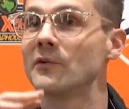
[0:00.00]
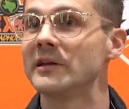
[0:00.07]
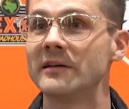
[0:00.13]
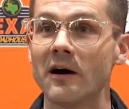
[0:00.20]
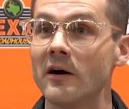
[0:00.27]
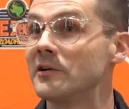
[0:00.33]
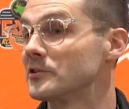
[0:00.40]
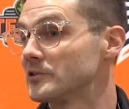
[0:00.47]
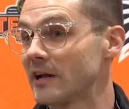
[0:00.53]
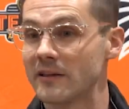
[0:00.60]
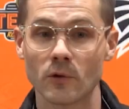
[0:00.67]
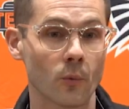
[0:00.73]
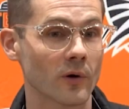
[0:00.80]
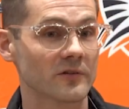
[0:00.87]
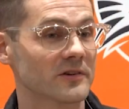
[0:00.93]
don't need to
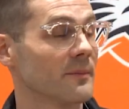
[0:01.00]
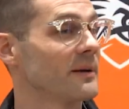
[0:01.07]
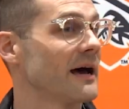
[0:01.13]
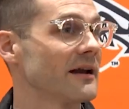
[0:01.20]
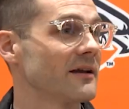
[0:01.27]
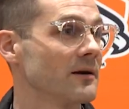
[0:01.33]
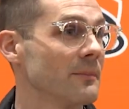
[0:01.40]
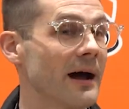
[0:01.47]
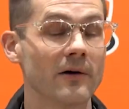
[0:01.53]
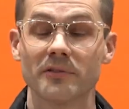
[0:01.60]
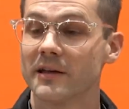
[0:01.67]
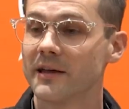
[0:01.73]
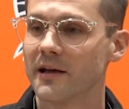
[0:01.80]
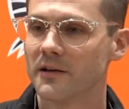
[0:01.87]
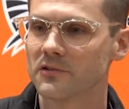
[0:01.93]
understand the words coming out of your mouth,
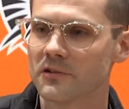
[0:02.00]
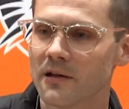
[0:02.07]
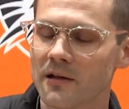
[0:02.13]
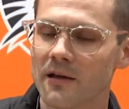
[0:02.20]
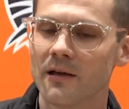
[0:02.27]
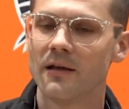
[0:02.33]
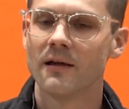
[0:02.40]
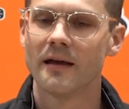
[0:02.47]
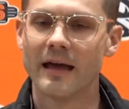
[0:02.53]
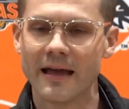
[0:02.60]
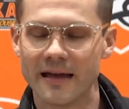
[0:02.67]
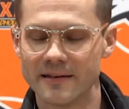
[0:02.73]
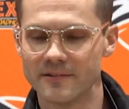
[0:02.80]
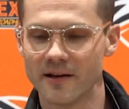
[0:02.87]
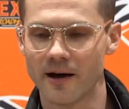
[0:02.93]
I guess. And,